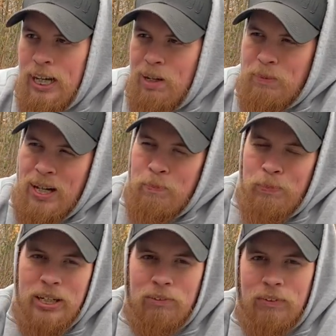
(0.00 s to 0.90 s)
I'm not a
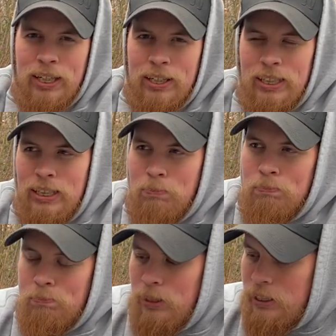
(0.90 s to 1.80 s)
big fan of them,
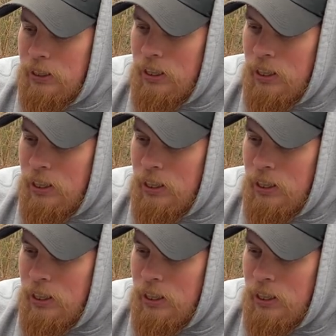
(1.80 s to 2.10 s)
but